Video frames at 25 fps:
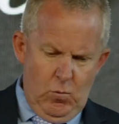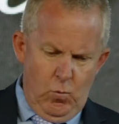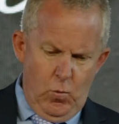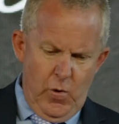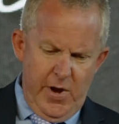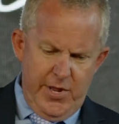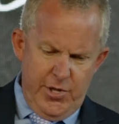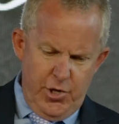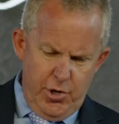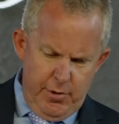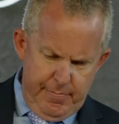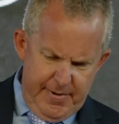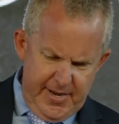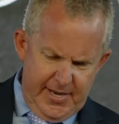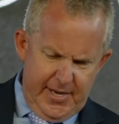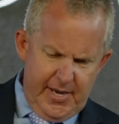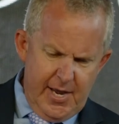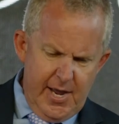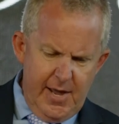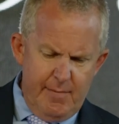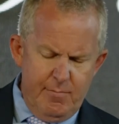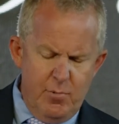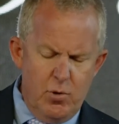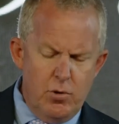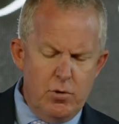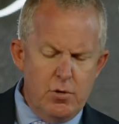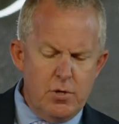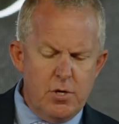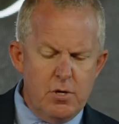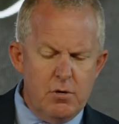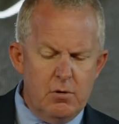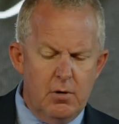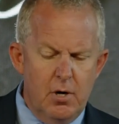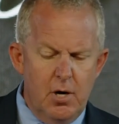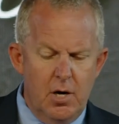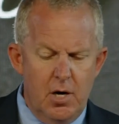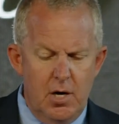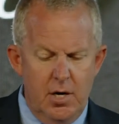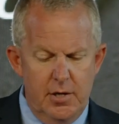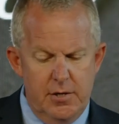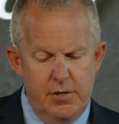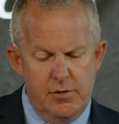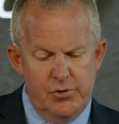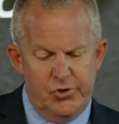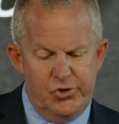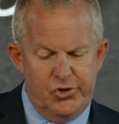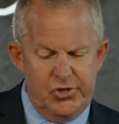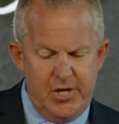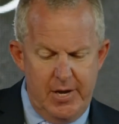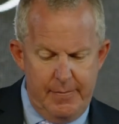When you become who you are,
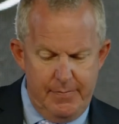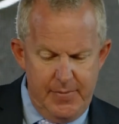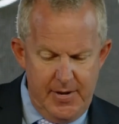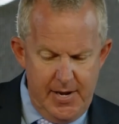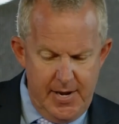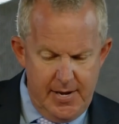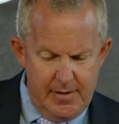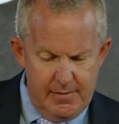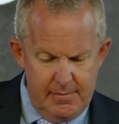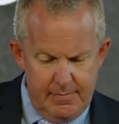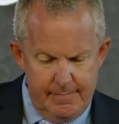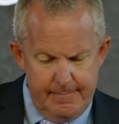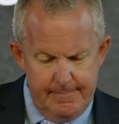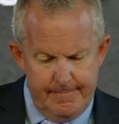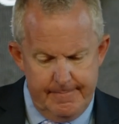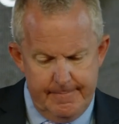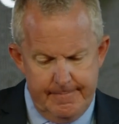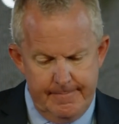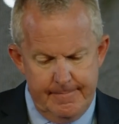you step in